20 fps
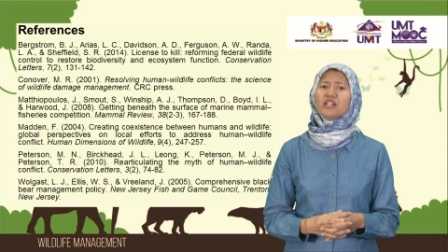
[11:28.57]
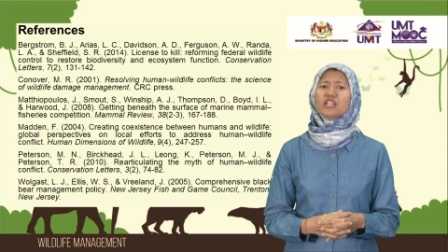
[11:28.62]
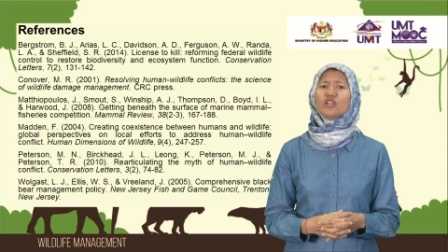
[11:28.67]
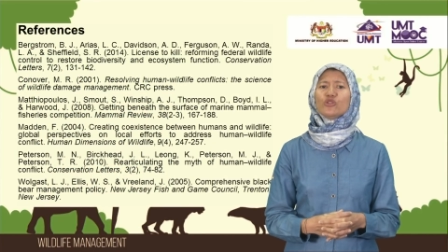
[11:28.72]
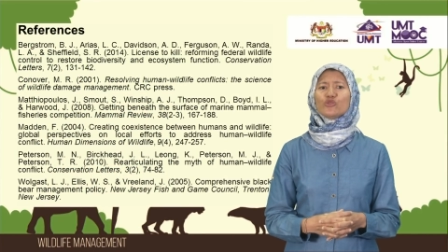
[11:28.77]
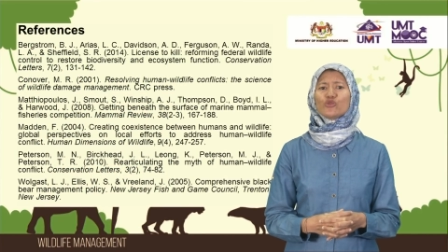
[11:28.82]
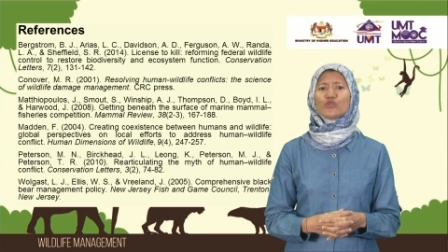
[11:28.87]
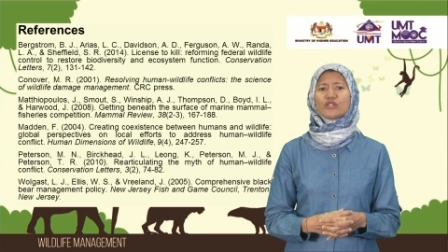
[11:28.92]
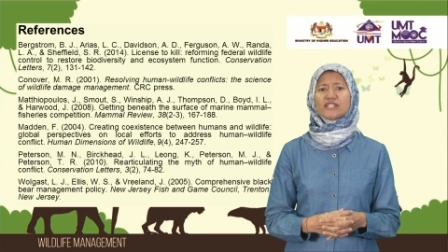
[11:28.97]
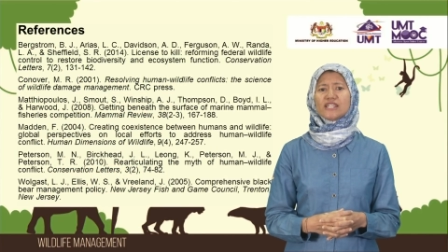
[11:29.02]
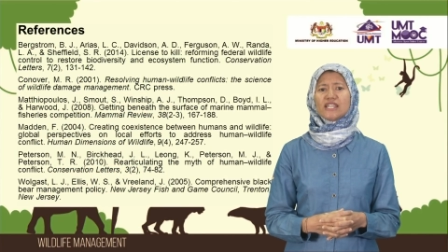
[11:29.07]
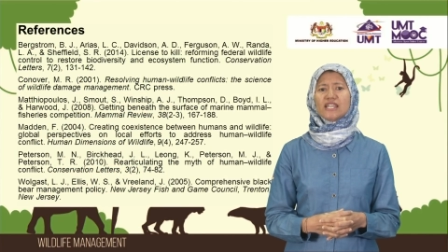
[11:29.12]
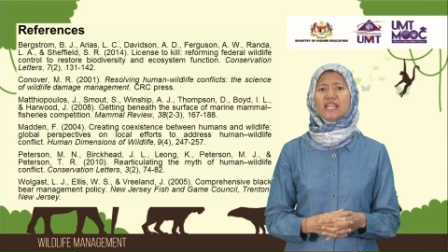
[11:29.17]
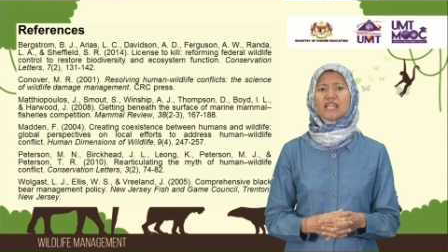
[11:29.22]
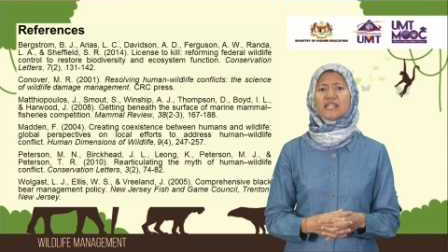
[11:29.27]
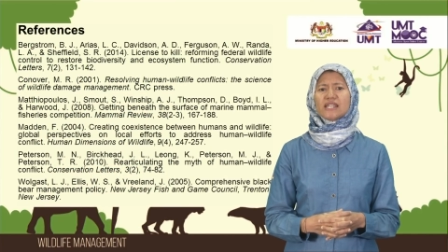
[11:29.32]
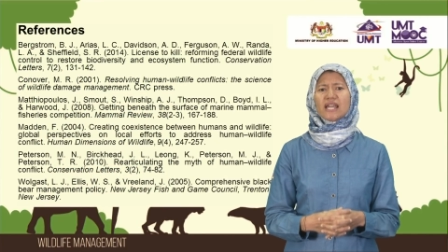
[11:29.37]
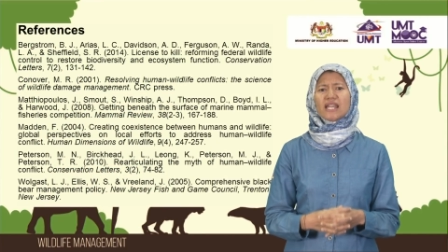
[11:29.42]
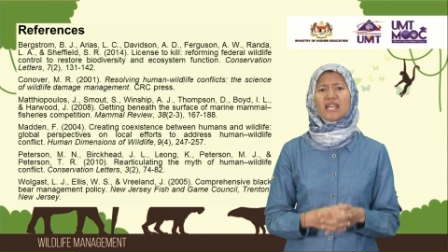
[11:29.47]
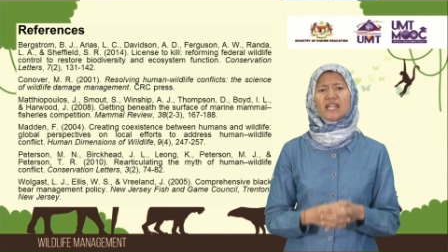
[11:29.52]
you to see
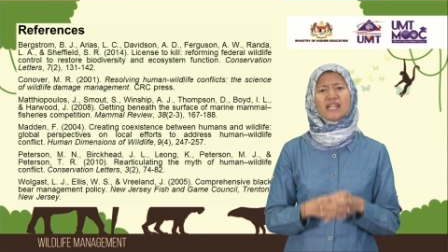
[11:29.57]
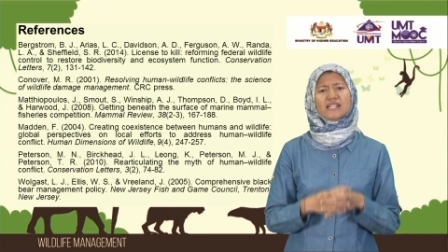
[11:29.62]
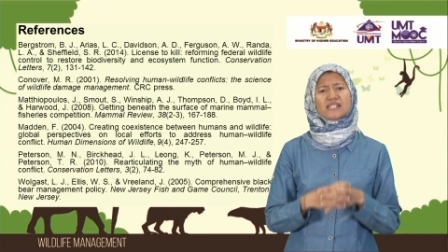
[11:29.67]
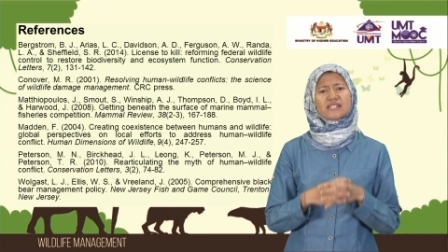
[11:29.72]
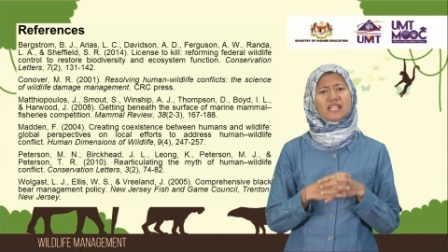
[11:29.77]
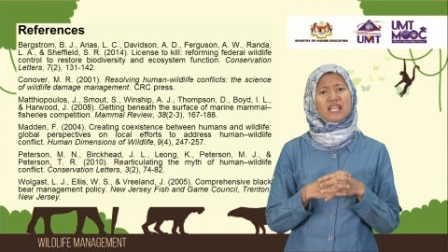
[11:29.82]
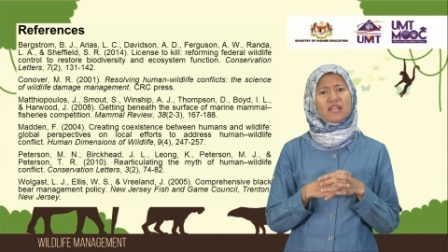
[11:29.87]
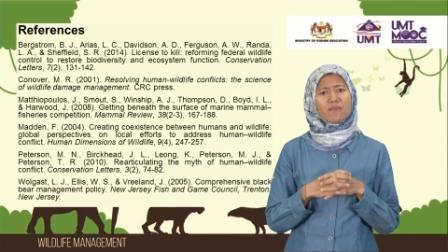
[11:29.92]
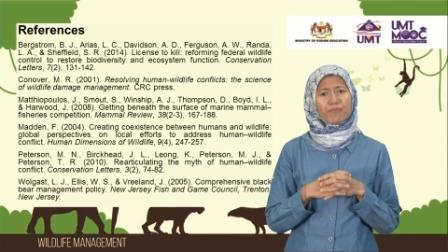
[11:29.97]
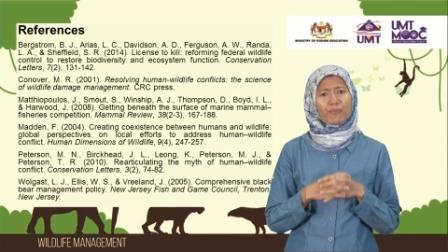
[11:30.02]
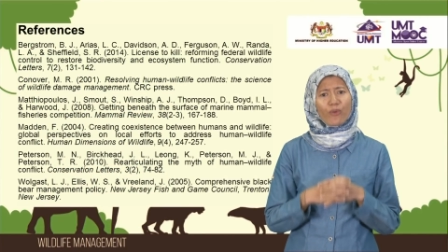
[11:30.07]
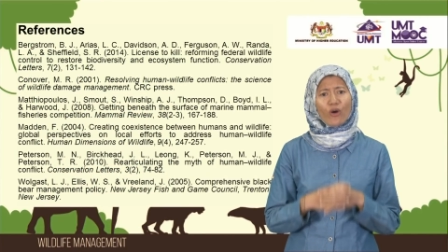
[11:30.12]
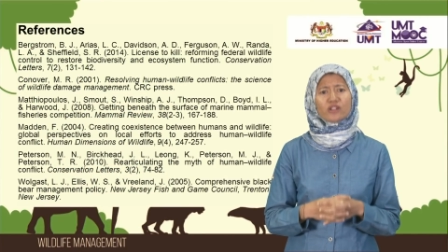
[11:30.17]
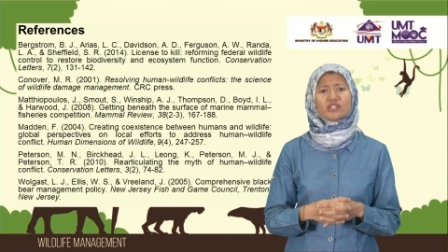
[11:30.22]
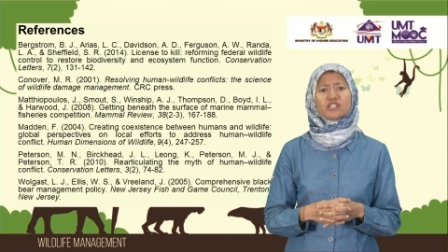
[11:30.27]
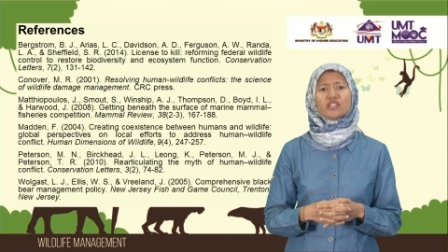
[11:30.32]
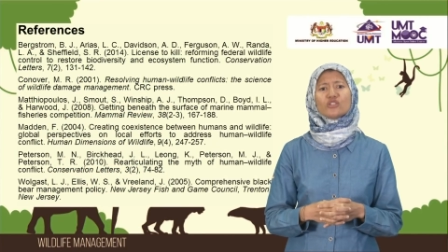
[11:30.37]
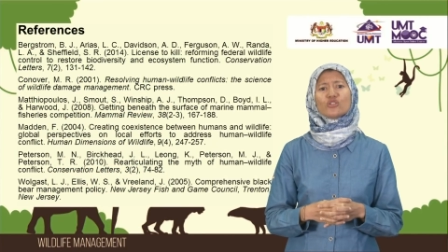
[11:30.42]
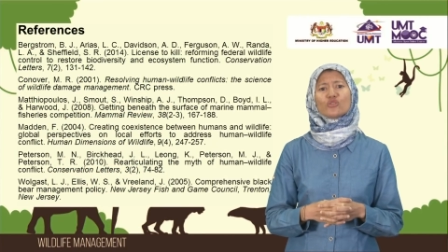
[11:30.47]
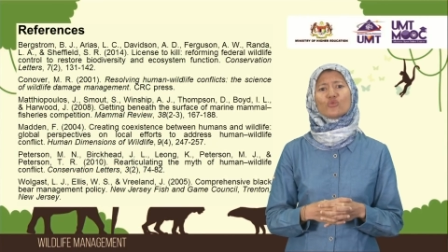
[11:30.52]
that it is
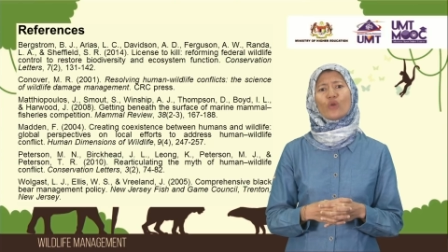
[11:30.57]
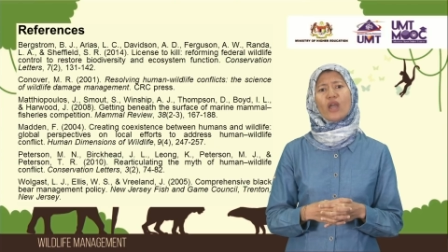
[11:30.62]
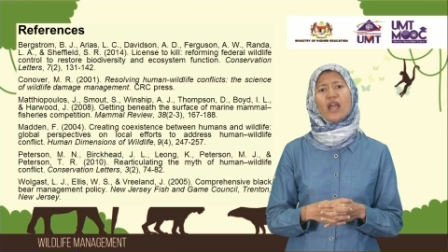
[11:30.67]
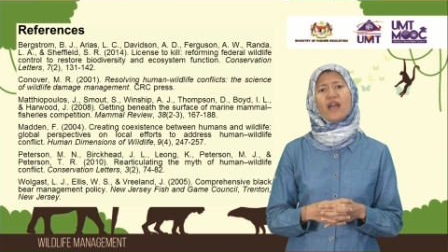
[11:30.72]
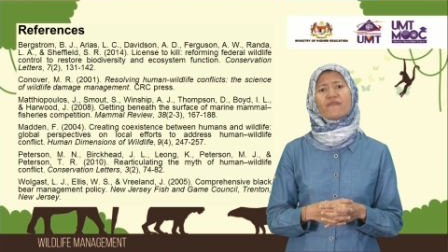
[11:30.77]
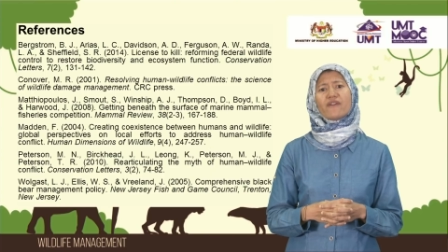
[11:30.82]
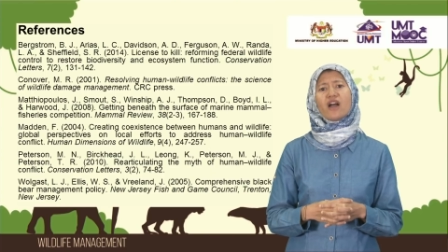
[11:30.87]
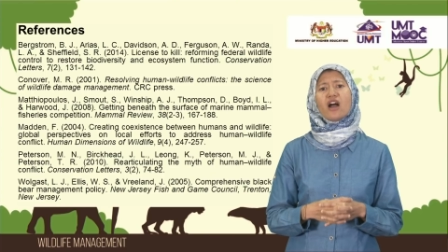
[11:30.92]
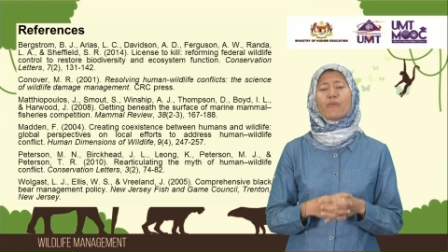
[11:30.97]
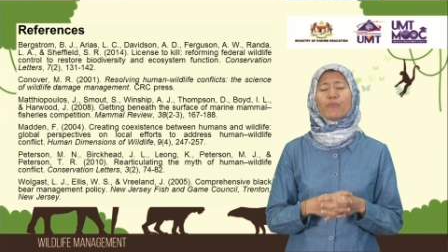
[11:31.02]
important to have